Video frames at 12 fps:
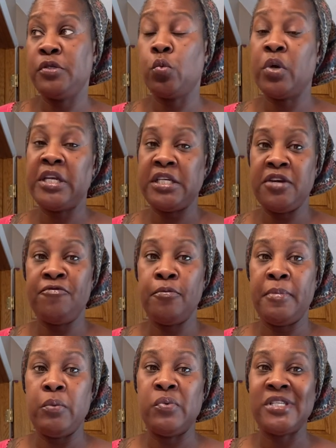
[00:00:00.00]
What it did for
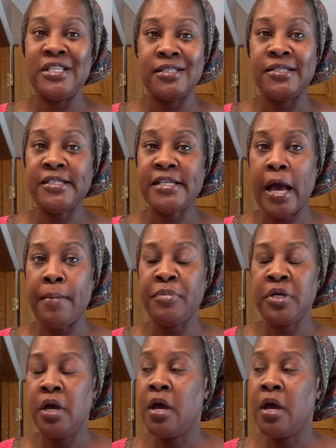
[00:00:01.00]
me was it stopped